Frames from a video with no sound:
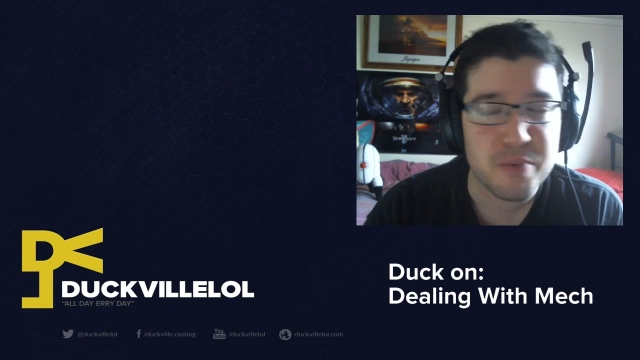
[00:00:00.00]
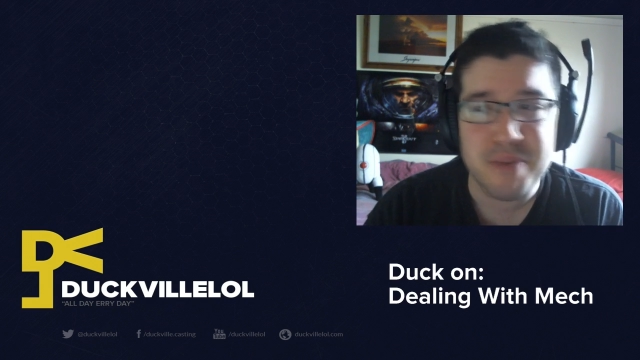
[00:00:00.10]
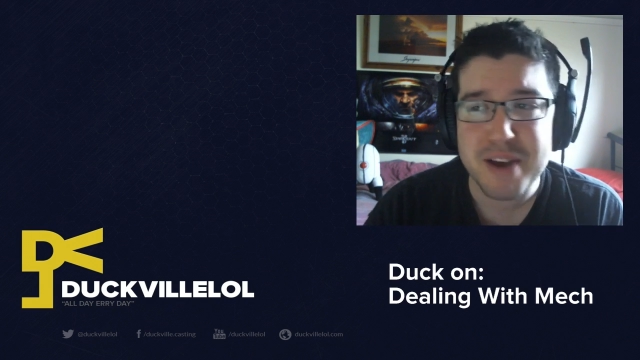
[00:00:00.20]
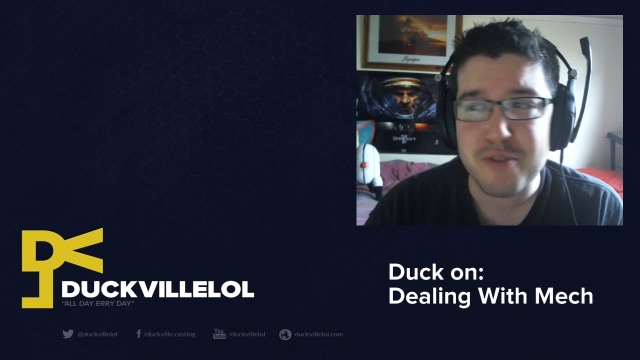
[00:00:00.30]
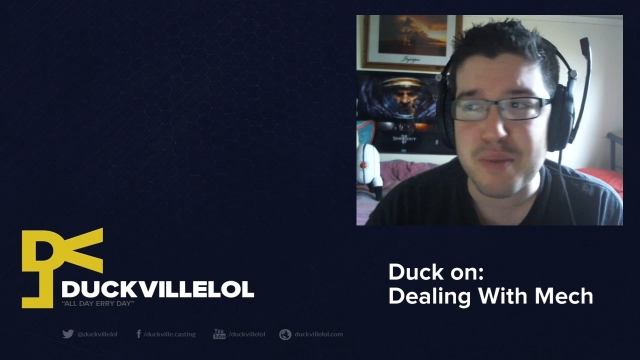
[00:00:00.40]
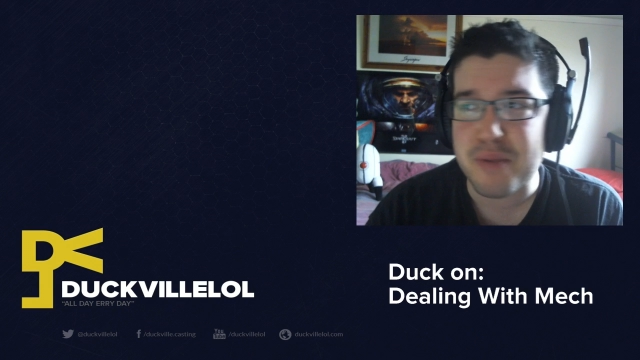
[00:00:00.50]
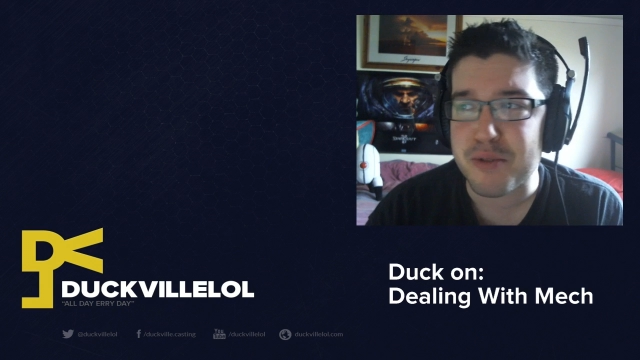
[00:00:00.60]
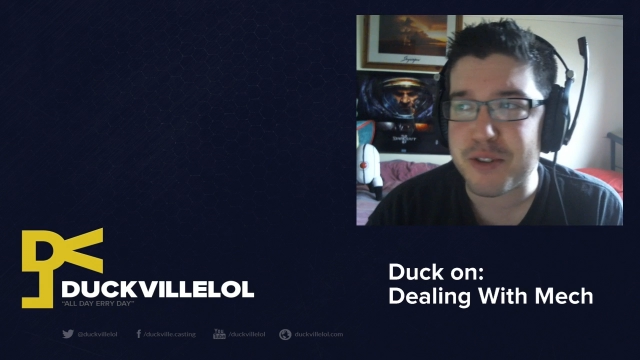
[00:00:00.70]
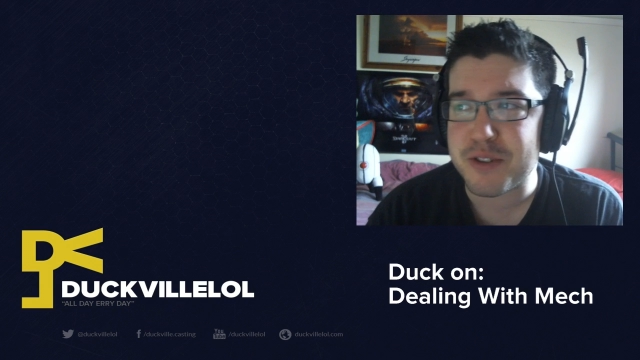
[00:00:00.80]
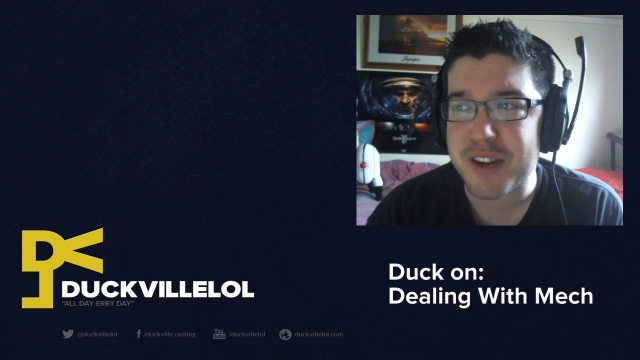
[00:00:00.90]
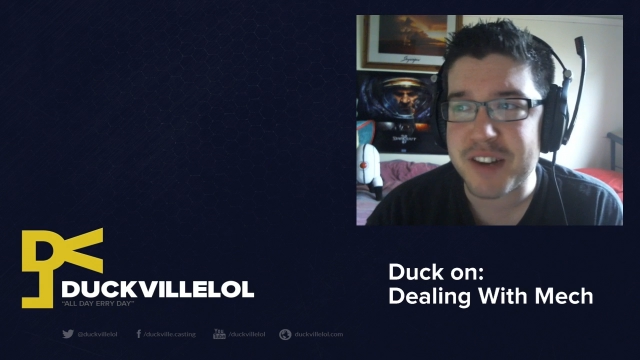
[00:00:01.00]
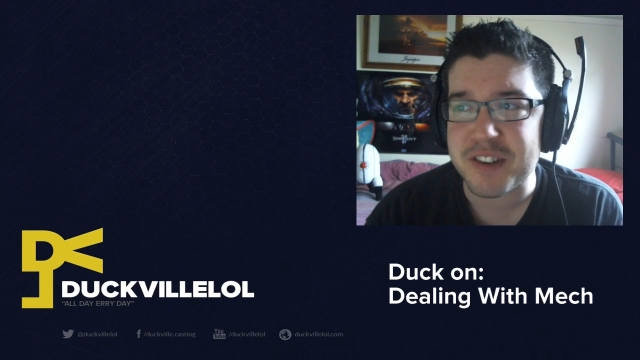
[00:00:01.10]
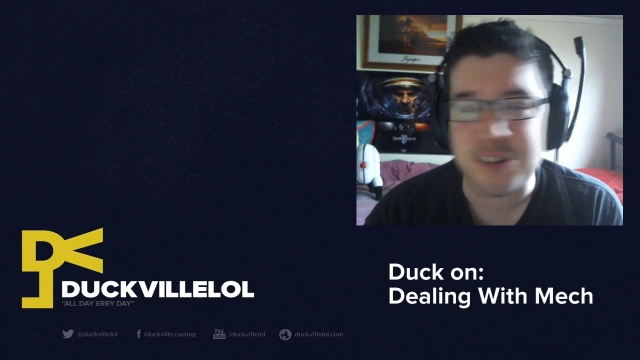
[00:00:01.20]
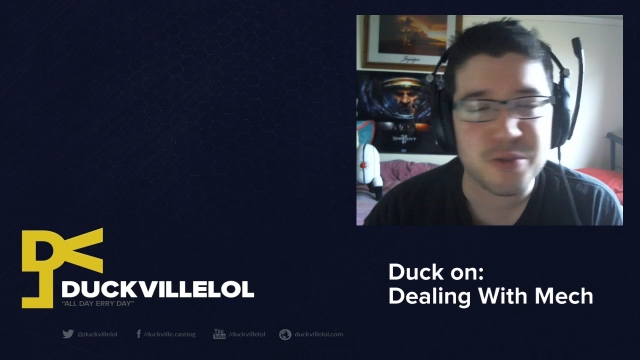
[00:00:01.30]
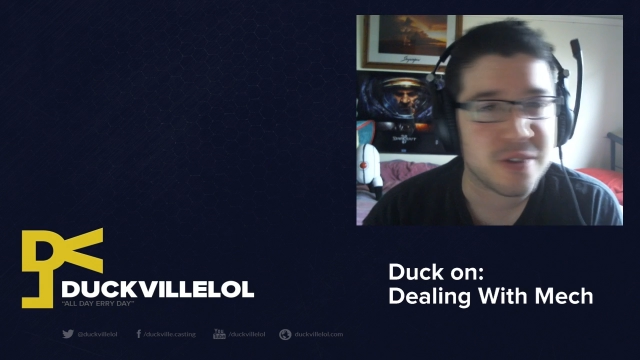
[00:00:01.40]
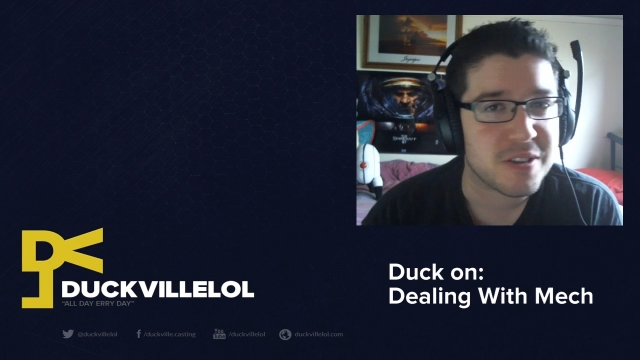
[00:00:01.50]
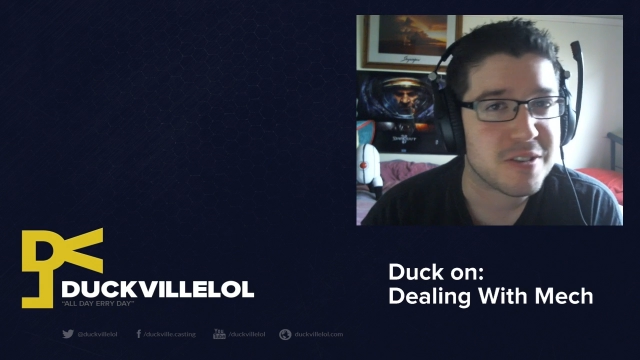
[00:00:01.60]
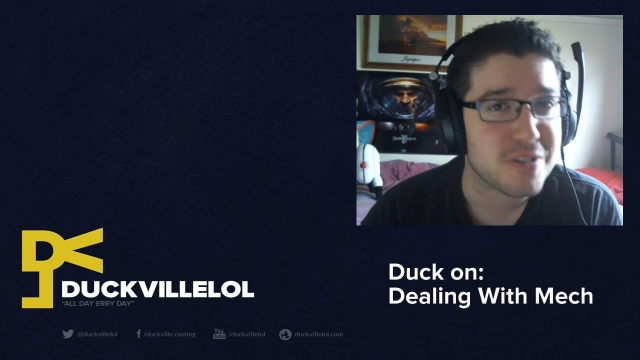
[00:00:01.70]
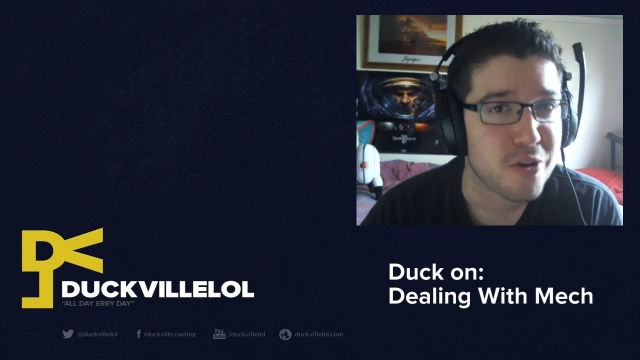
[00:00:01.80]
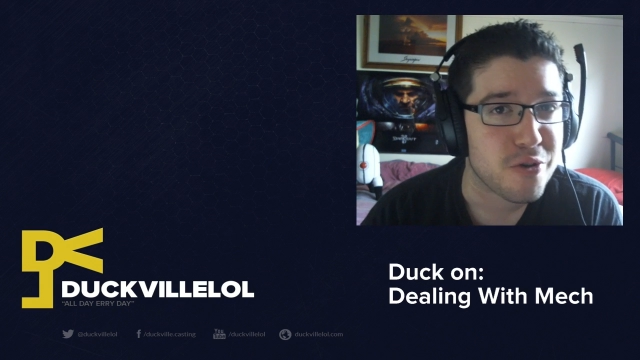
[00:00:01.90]
may remember a strategy called the
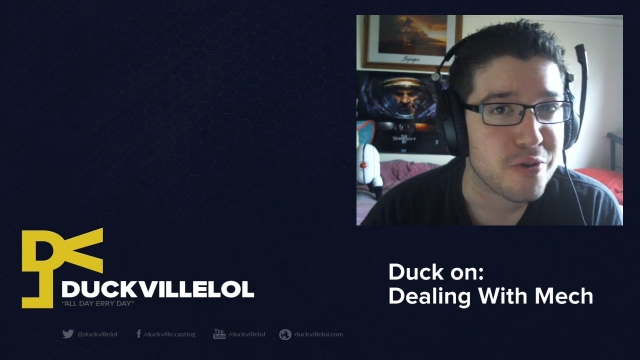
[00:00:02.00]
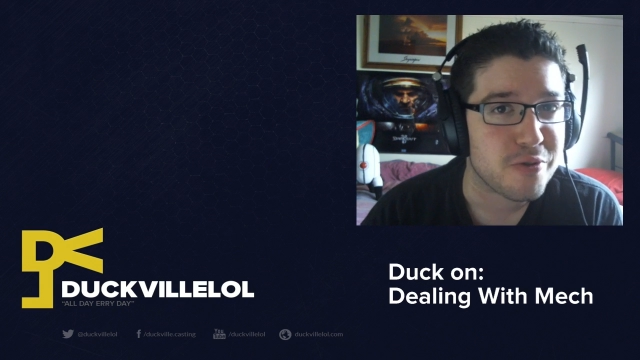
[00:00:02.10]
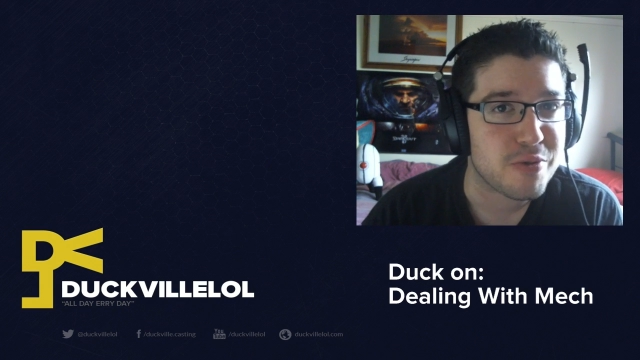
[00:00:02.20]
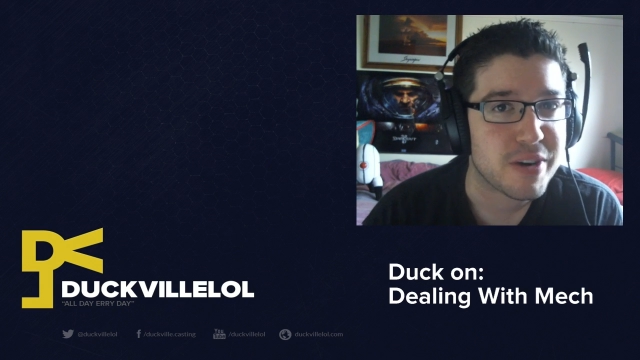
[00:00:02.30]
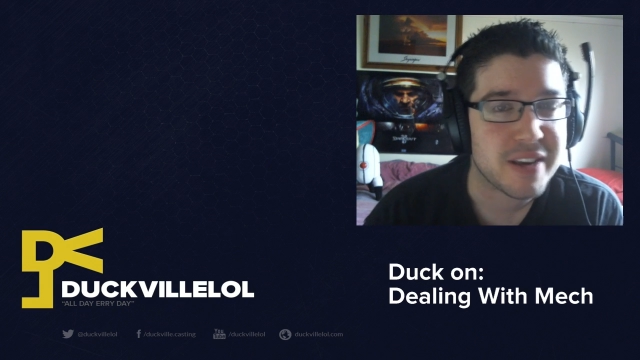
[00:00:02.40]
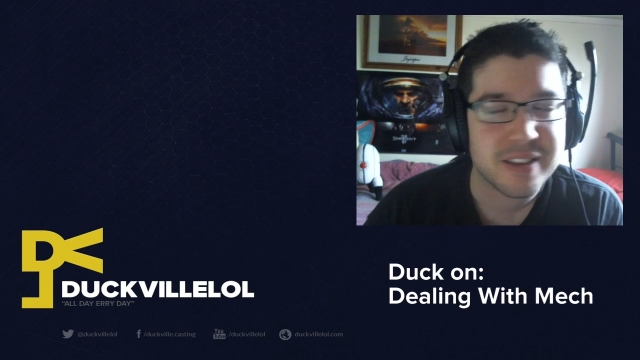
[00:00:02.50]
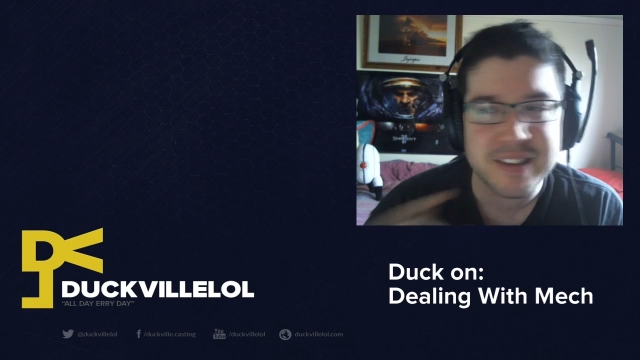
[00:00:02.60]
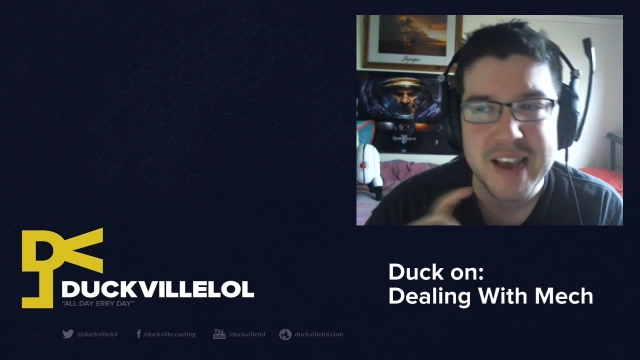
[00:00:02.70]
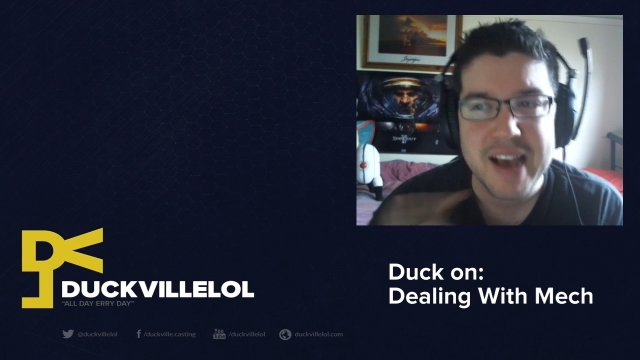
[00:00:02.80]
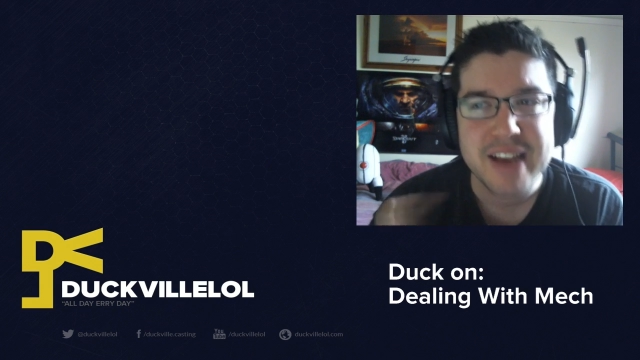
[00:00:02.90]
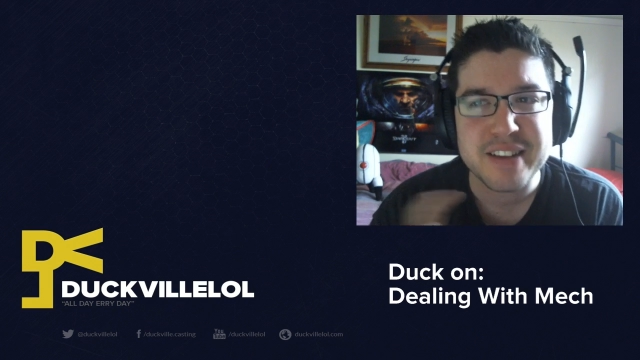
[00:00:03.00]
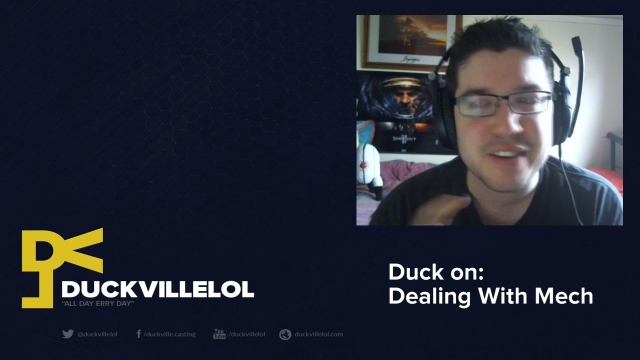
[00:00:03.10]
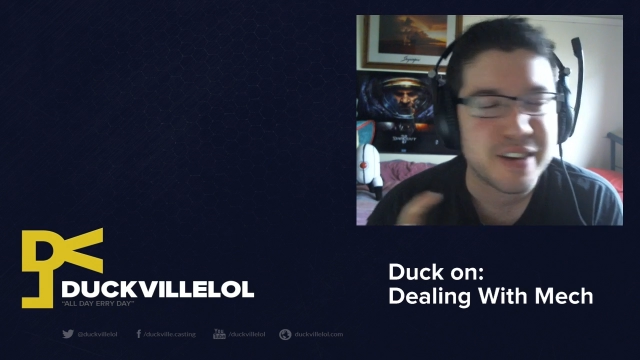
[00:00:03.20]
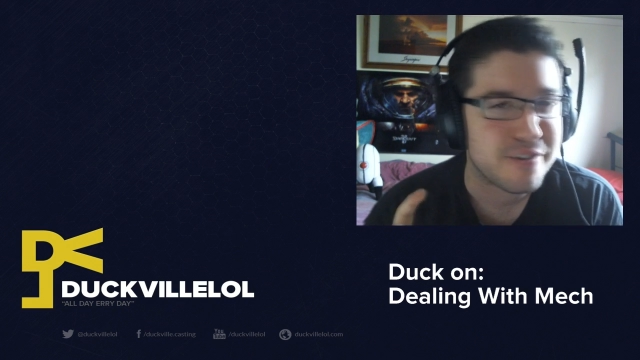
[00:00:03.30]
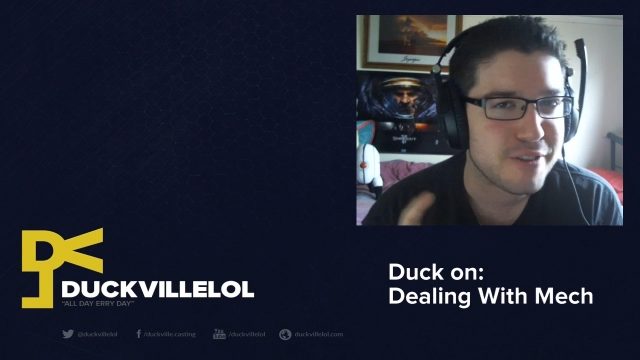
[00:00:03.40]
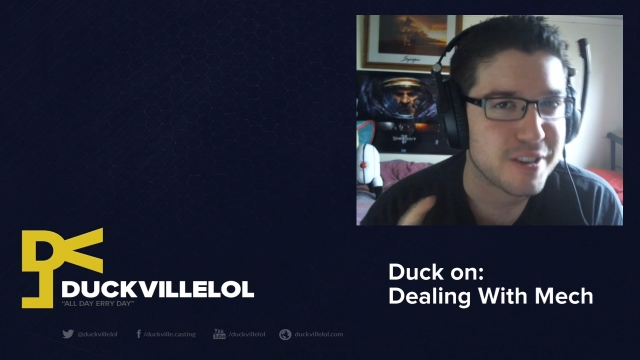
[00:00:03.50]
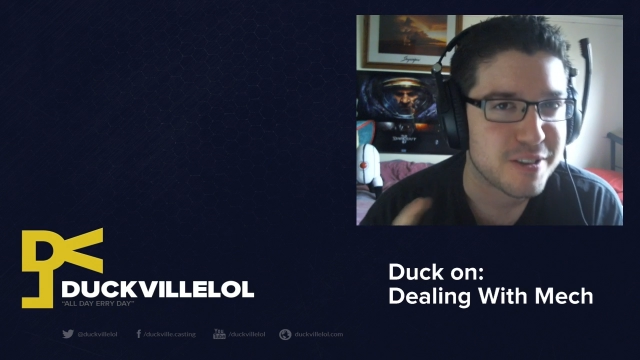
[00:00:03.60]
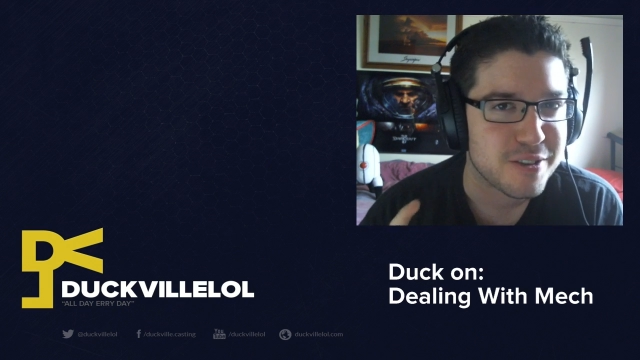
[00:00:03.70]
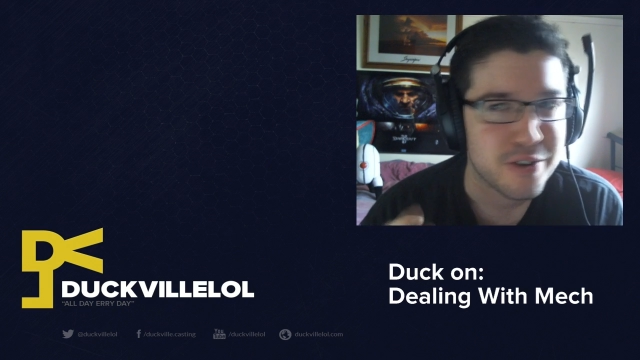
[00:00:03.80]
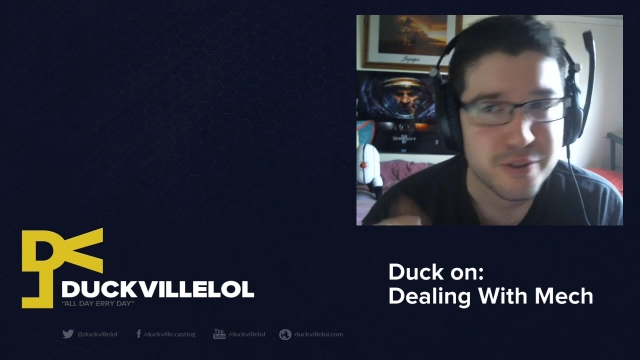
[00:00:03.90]
Stove, where the tagline for the
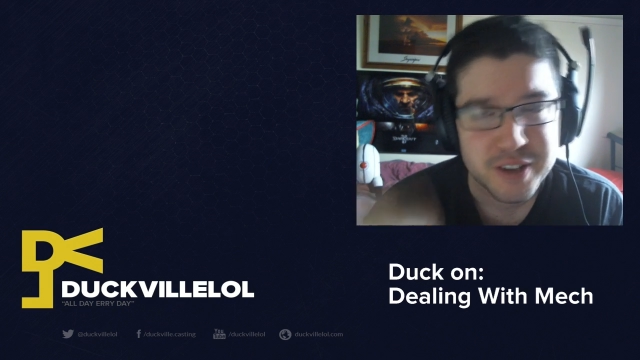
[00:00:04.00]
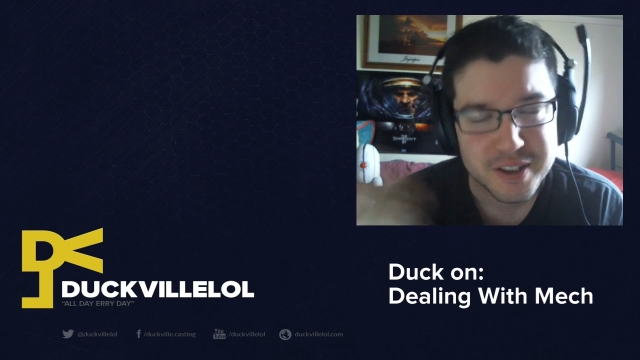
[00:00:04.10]
Stove,